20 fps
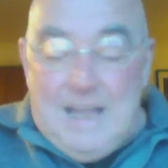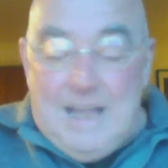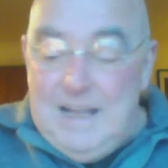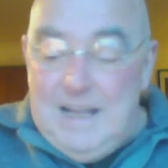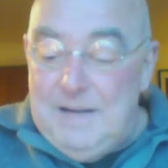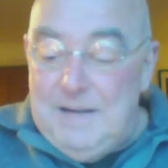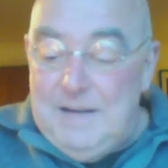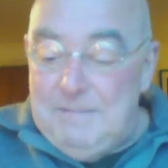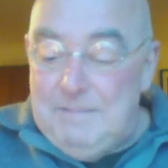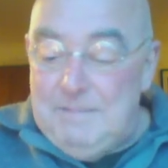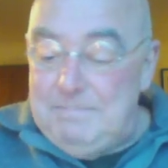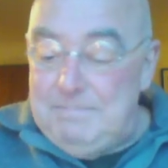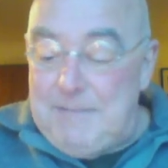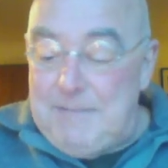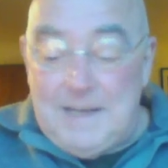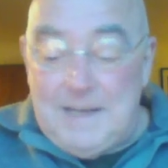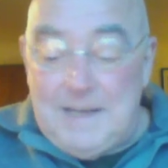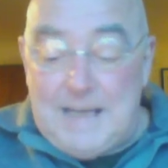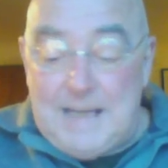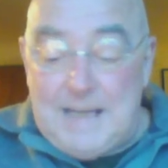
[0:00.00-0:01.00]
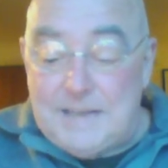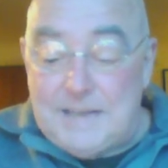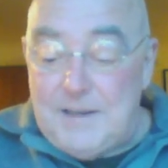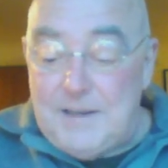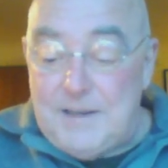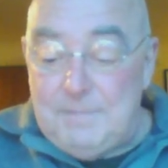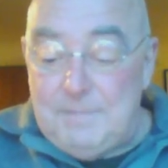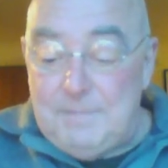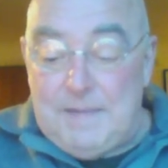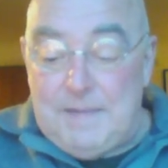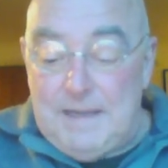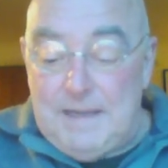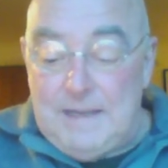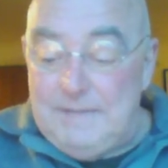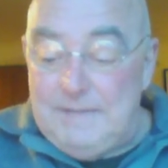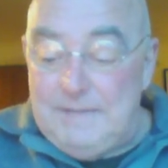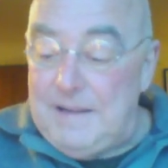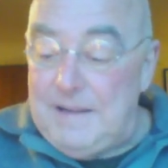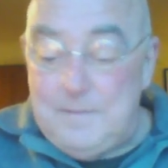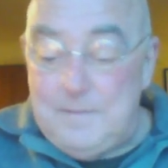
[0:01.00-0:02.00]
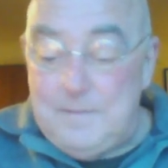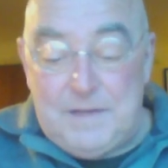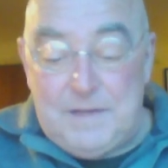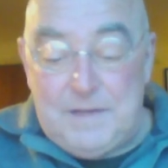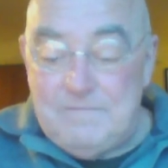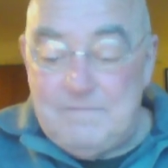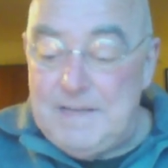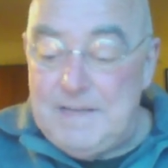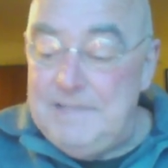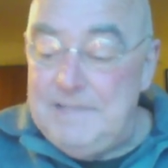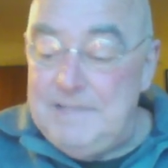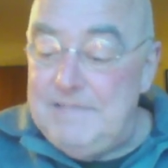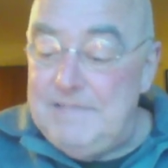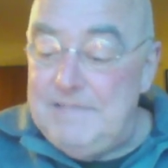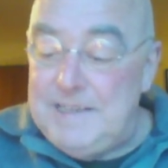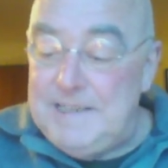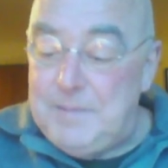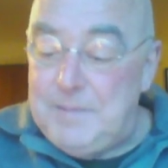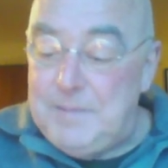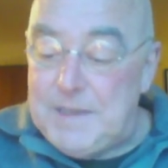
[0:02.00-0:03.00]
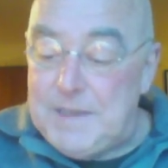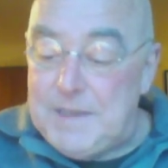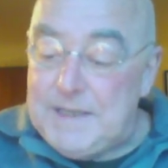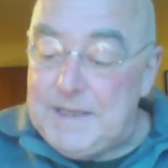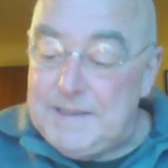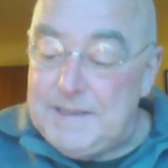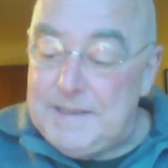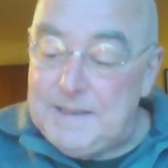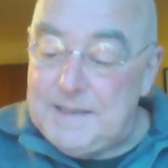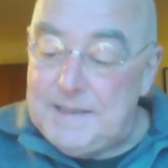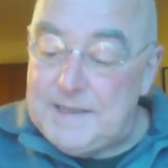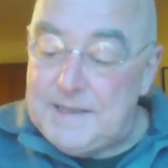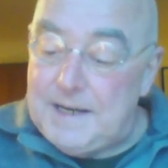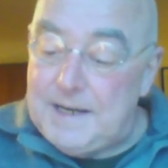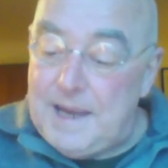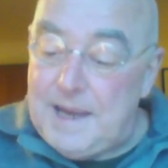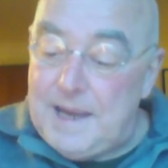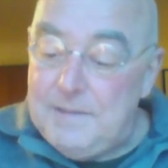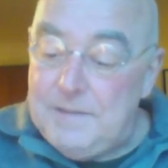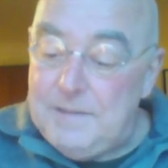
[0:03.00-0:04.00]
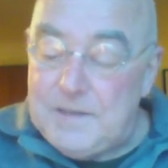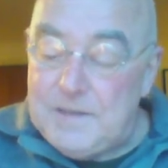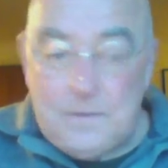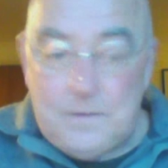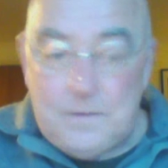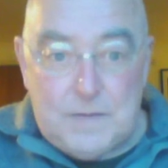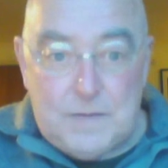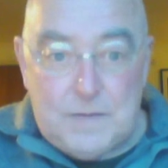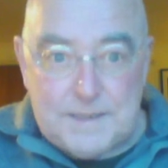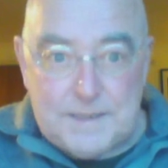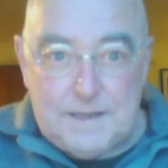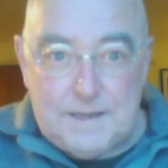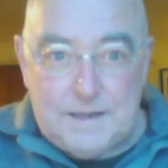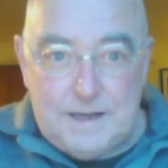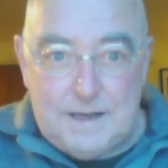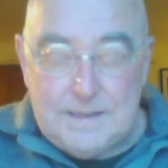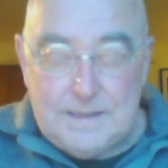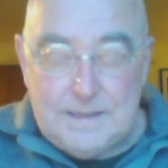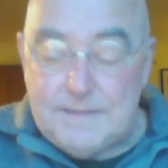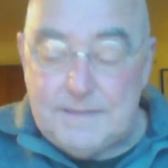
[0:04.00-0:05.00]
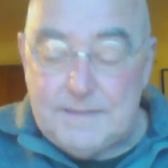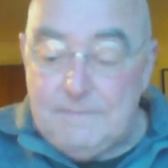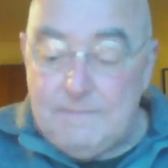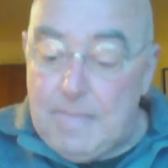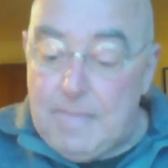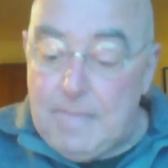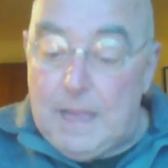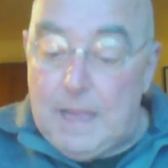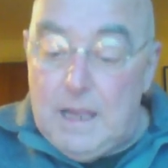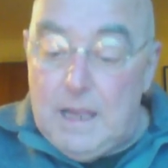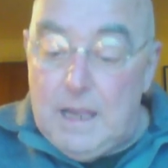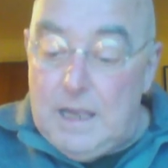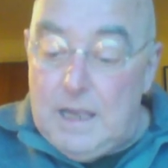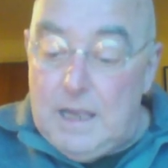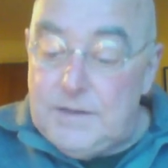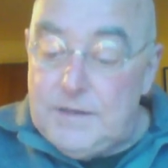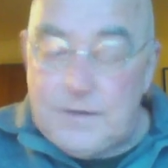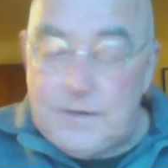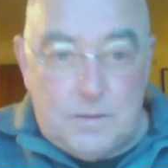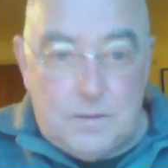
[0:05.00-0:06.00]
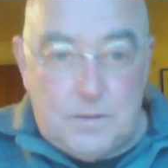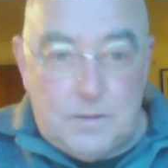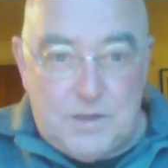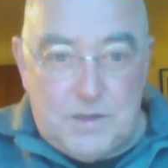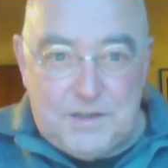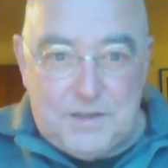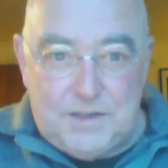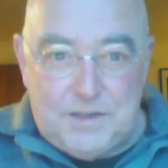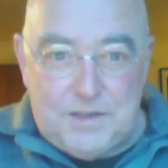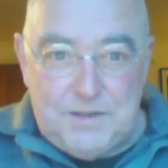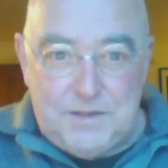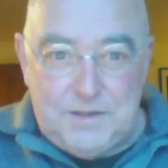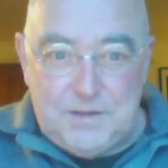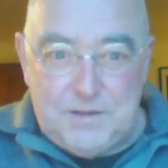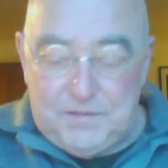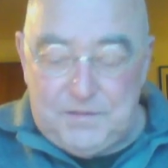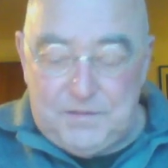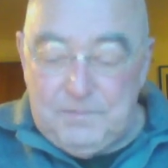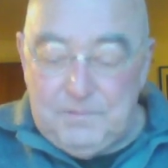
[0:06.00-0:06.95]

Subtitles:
I'm playing catch up. I've been really, really busy since I came to the Western Isles. So much to do.